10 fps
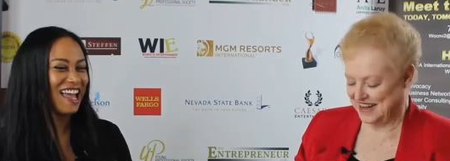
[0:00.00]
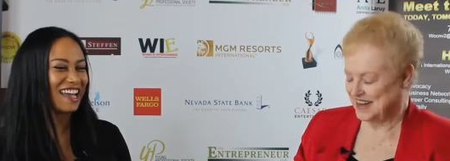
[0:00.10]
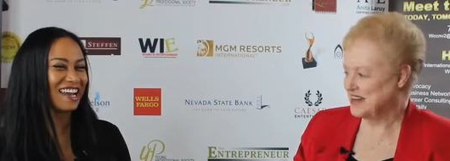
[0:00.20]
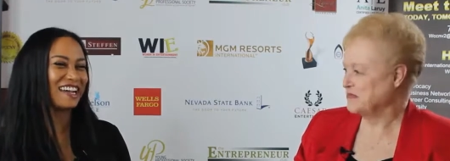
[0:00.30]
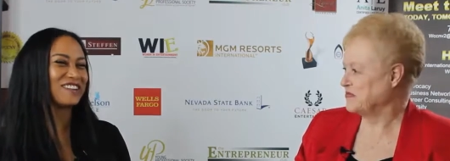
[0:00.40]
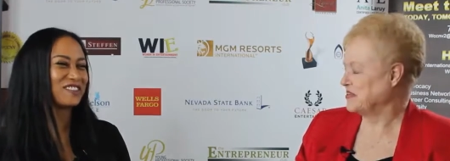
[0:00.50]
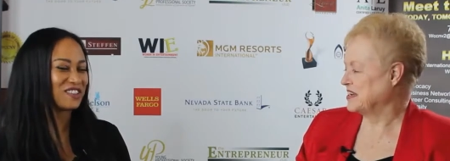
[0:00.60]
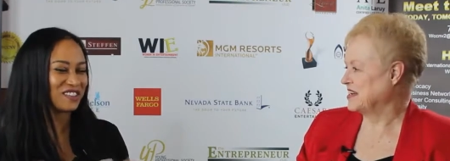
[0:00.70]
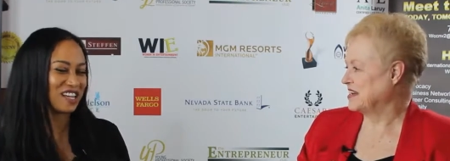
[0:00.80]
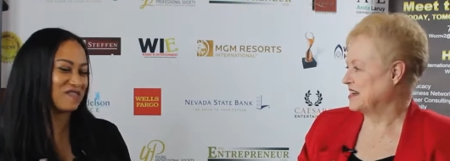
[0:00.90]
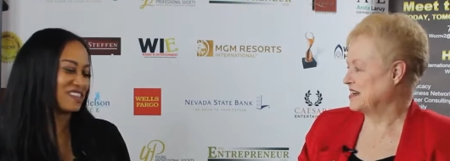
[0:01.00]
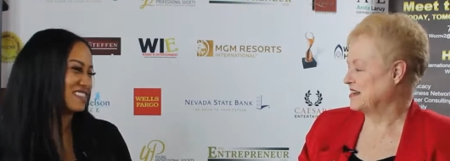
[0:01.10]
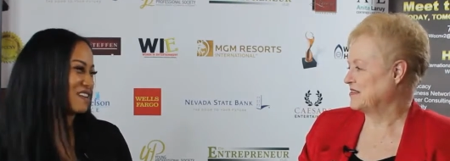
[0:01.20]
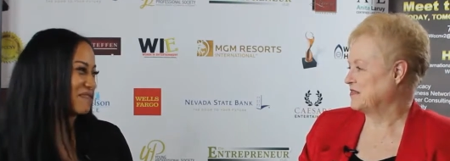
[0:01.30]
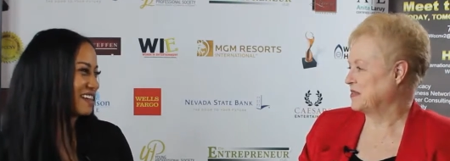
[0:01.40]
Speaker 1: and I Google companies
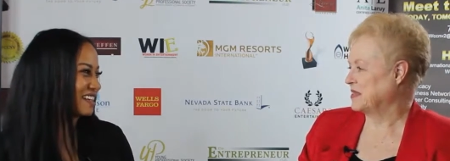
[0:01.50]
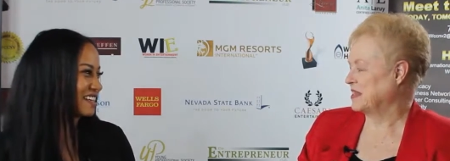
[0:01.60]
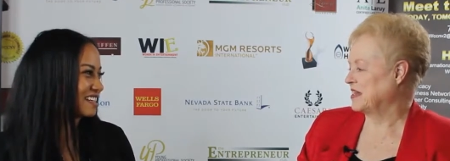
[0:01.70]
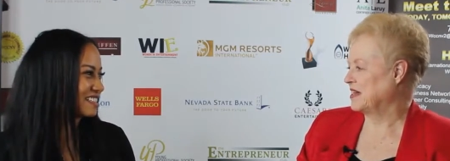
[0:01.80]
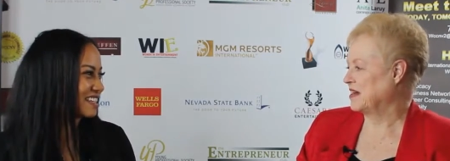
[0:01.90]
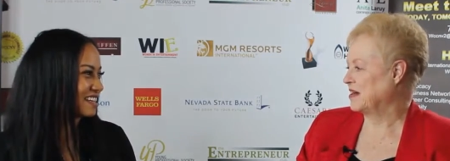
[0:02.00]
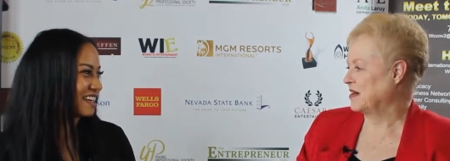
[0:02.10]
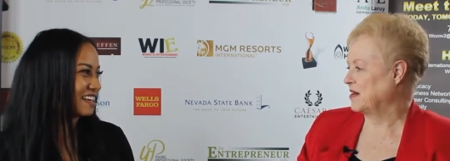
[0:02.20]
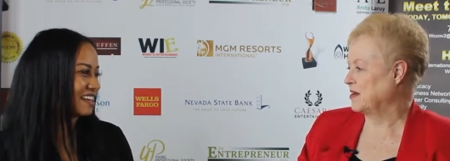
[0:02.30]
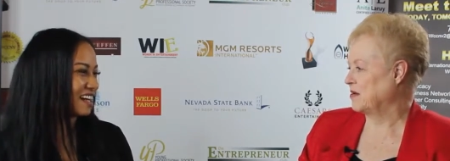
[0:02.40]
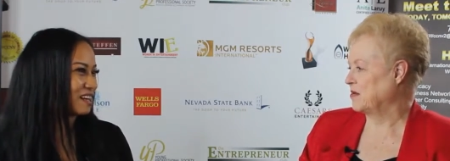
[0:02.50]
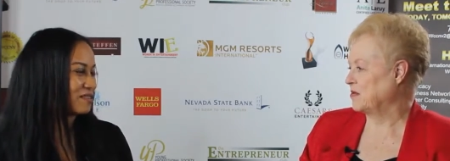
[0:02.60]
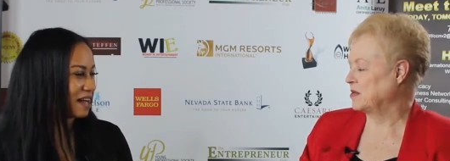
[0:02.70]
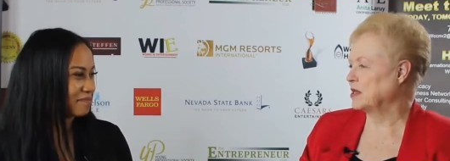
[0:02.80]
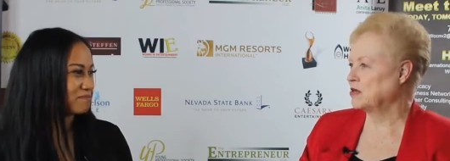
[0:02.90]
that might need us, and then. Um,
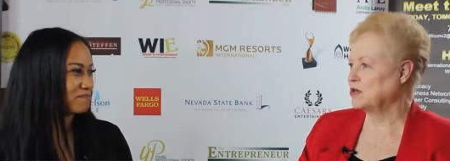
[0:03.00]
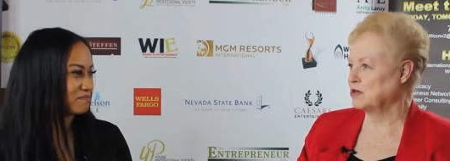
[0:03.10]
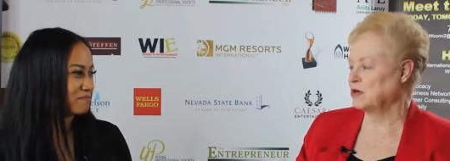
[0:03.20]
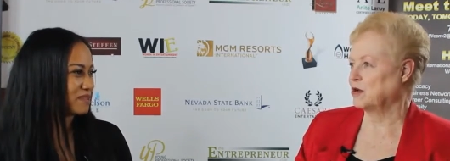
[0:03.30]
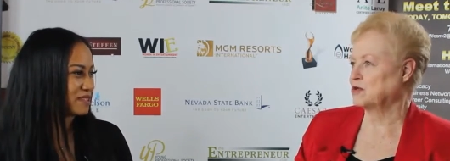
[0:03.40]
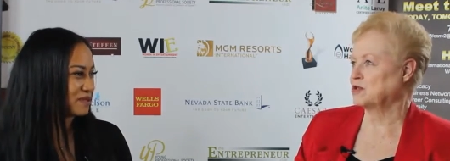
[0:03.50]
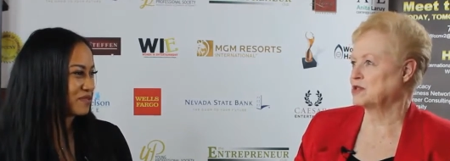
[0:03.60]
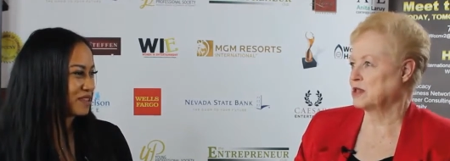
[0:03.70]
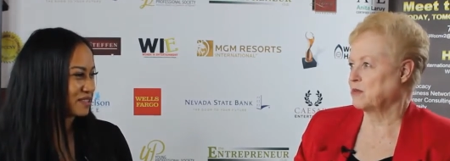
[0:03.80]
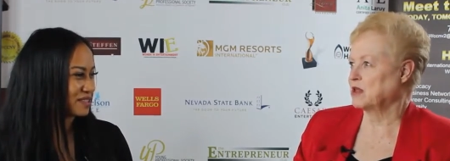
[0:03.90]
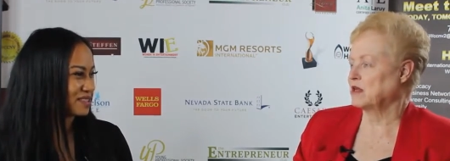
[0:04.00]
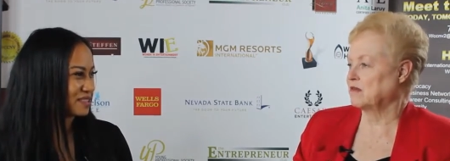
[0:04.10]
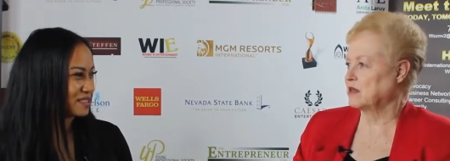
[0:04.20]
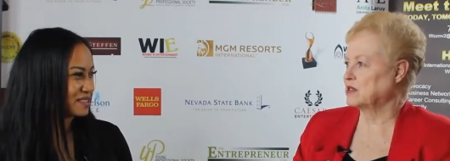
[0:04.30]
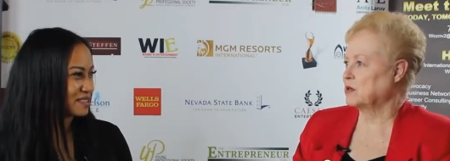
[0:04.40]
well, I, I, know you go to
Speaker 2: some fun. of the
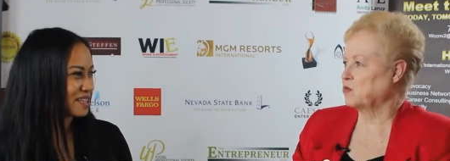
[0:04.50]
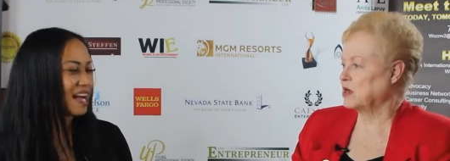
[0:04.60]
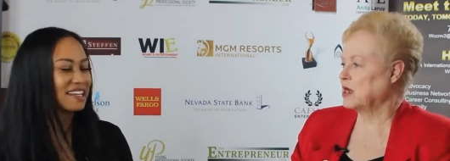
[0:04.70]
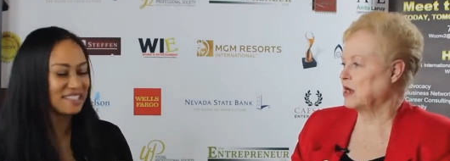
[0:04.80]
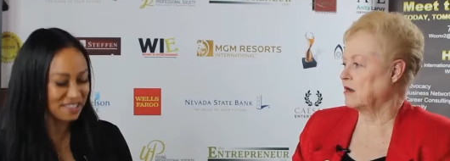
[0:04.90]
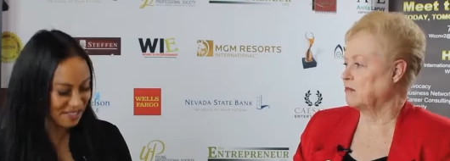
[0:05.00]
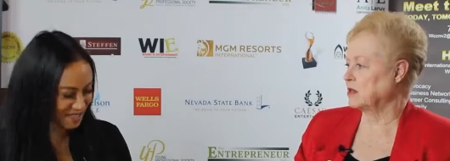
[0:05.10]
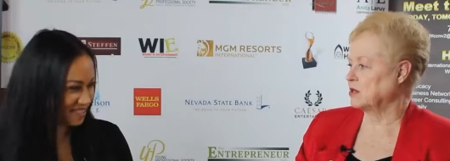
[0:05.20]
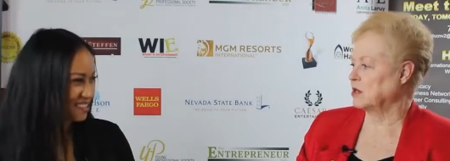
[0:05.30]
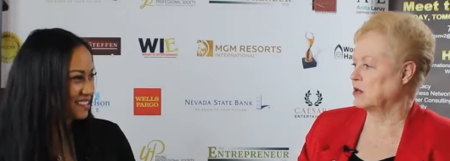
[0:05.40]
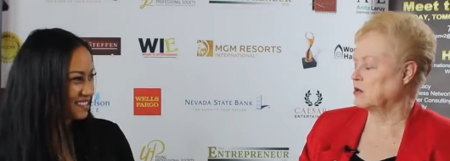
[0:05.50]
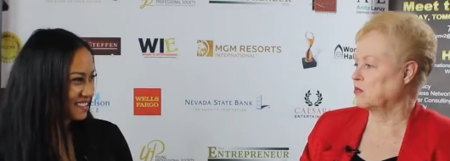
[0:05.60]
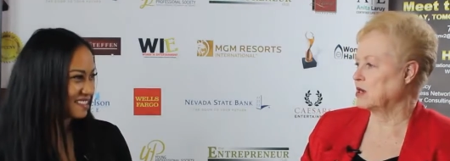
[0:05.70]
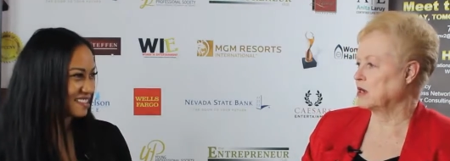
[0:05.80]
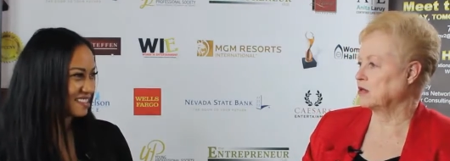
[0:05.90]
events that we have, but uh,
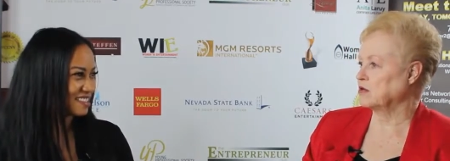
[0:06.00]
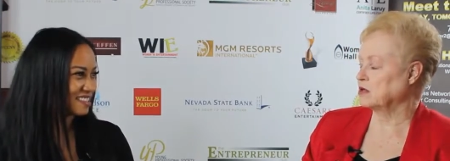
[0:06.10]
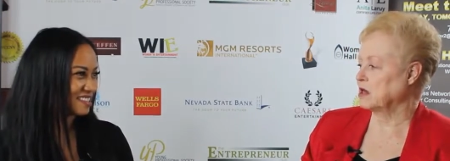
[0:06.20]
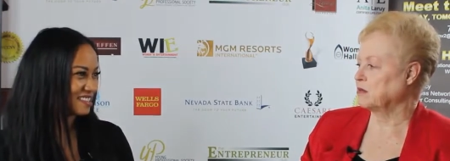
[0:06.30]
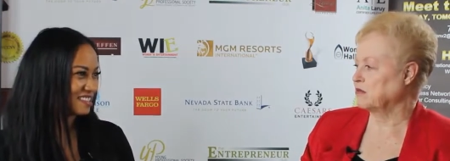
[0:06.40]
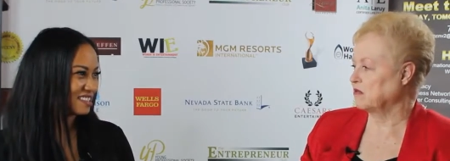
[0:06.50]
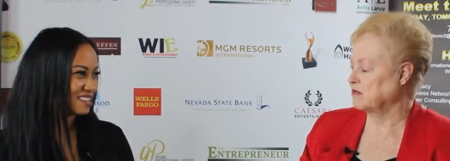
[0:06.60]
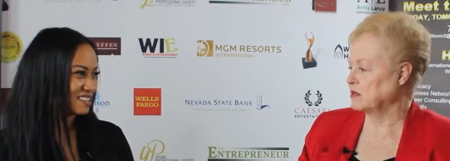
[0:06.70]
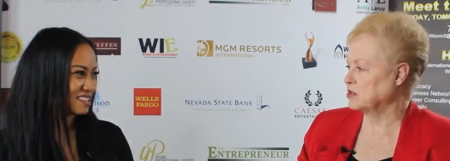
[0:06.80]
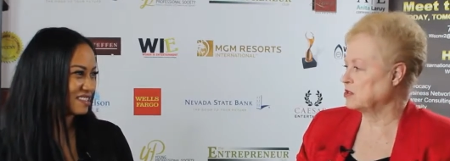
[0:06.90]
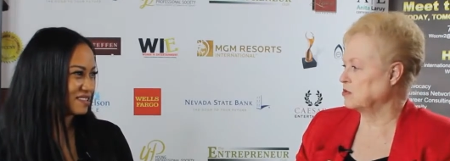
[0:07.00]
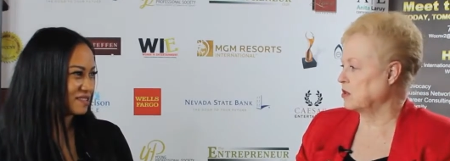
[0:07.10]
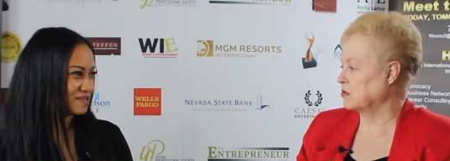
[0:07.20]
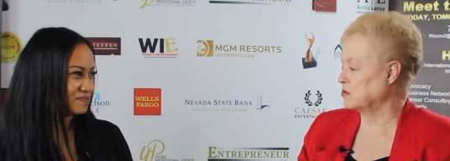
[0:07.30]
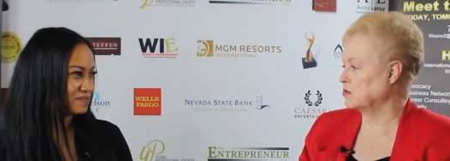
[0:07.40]
what other type of events do you
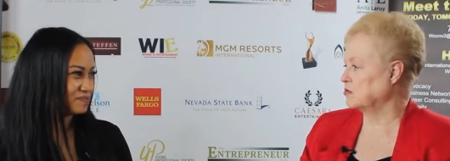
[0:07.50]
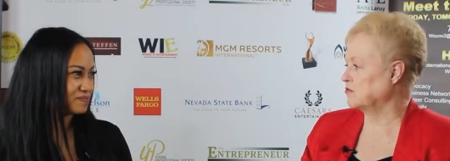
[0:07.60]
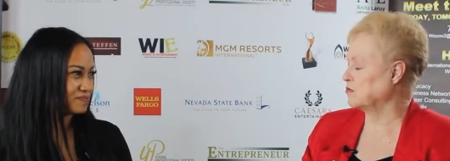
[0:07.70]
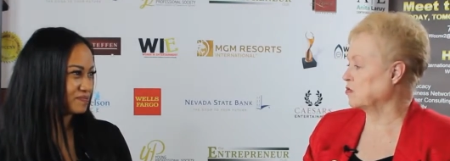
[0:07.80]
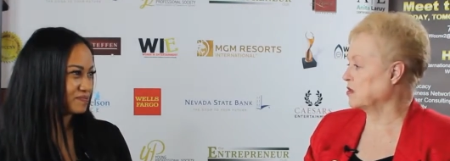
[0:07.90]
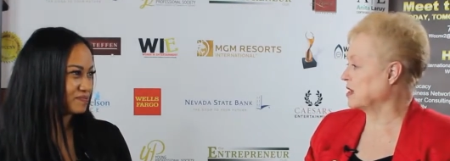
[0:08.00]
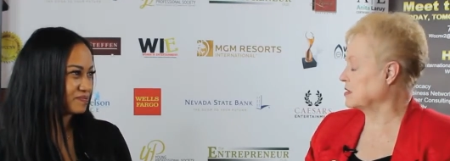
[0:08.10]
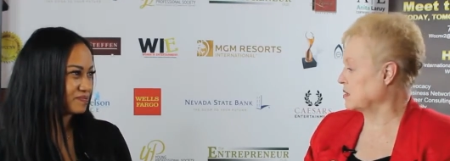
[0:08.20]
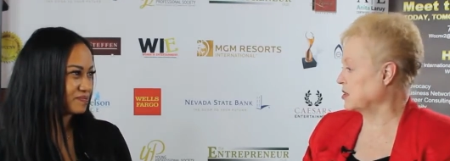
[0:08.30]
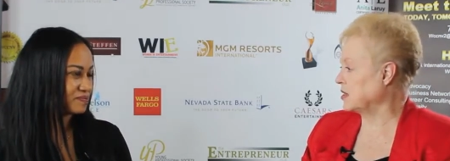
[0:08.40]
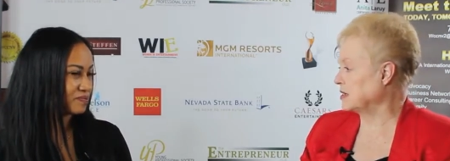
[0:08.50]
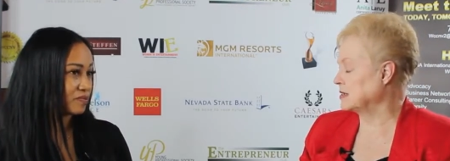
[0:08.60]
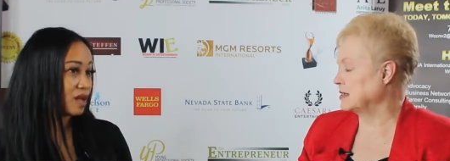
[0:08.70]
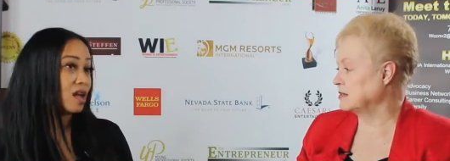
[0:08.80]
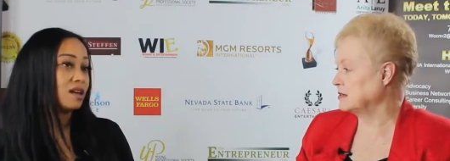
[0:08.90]
go to for that type of
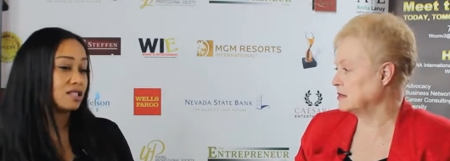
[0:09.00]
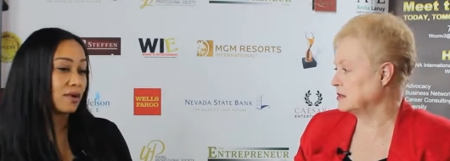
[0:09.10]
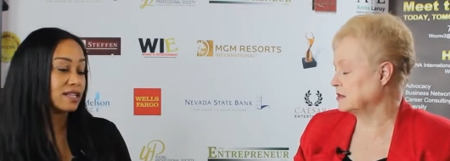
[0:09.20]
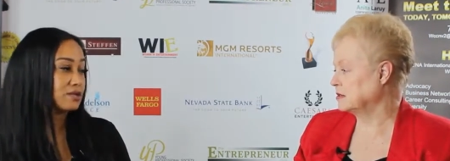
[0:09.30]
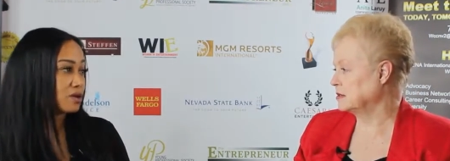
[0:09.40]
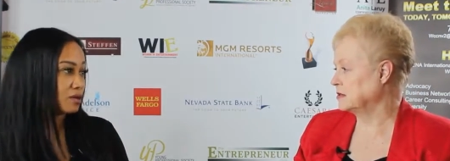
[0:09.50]
clientele?
Speaker 1: So I do